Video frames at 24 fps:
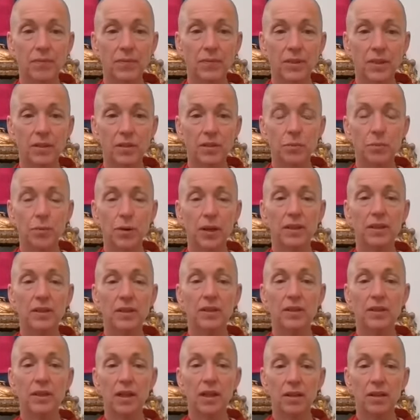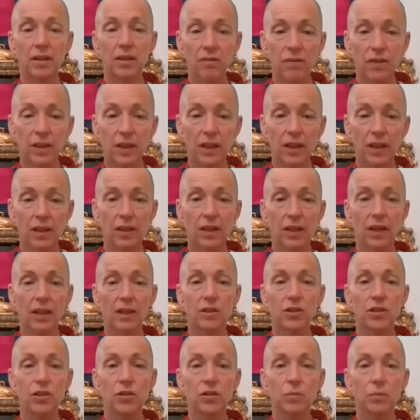Just practice that, feeling that
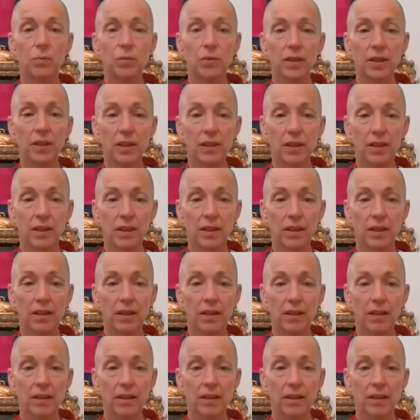as you breathe in.